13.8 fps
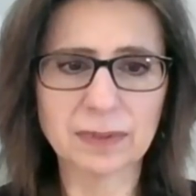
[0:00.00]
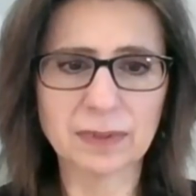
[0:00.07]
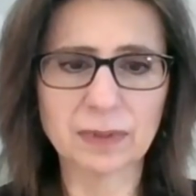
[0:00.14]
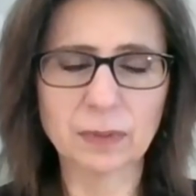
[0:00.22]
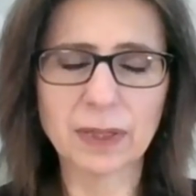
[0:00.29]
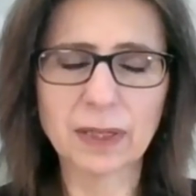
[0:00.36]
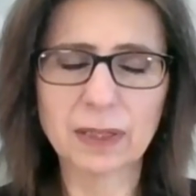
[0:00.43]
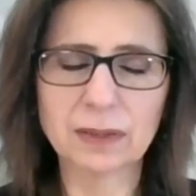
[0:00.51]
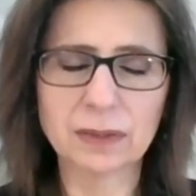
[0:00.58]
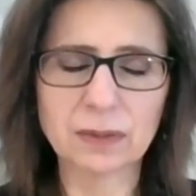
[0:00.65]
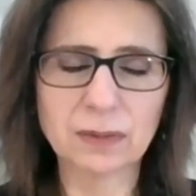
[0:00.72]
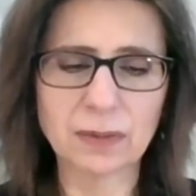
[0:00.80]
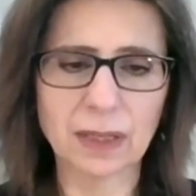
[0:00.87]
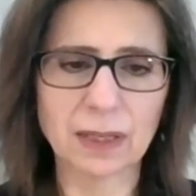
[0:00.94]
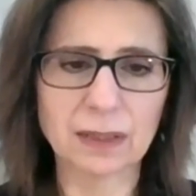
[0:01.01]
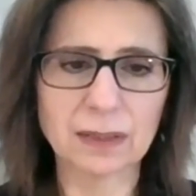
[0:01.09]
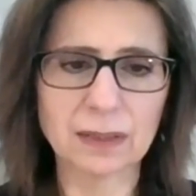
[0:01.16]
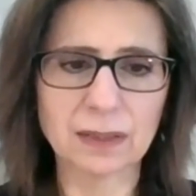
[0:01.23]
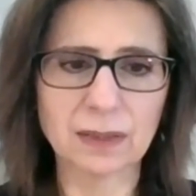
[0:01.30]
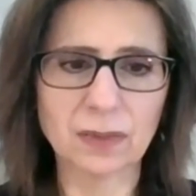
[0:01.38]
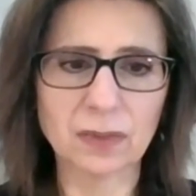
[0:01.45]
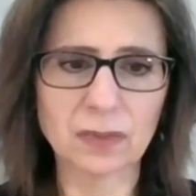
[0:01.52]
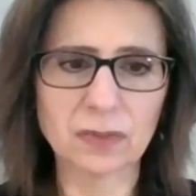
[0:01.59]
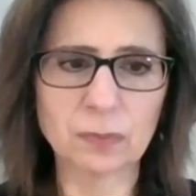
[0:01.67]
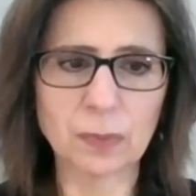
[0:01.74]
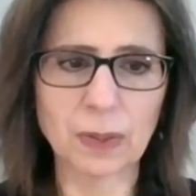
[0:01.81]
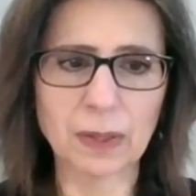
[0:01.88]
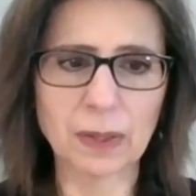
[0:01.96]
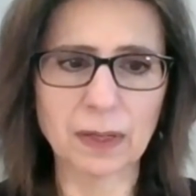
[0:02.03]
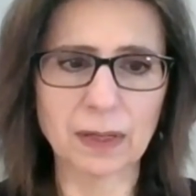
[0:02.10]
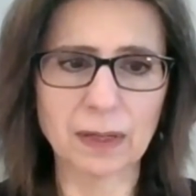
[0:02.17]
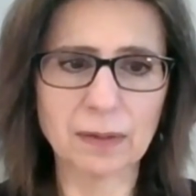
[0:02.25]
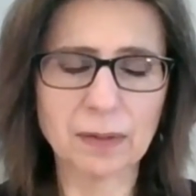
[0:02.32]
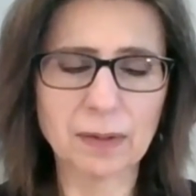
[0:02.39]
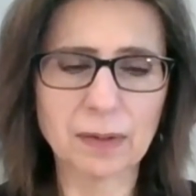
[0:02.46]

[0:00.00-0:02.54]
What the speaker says: the way I do that is by